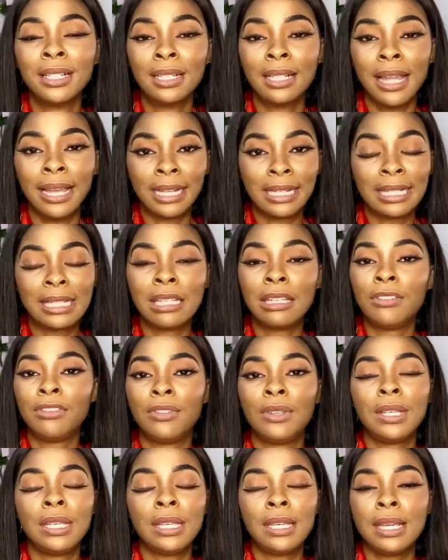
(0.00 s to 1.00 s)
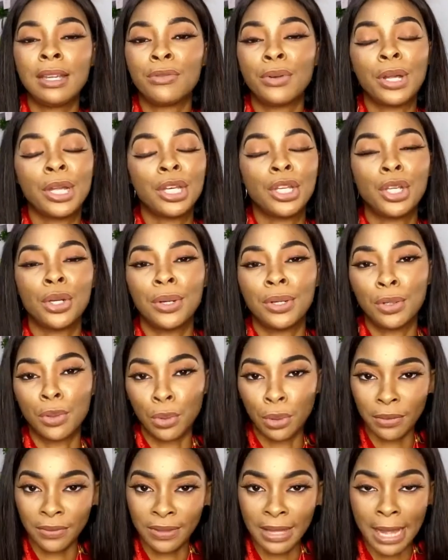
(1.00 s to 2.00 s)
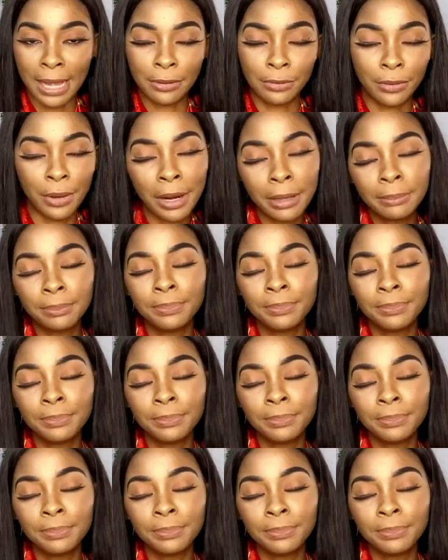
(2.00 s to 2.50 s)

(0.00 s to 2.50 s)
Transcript: like TV, radio, and all of that, right?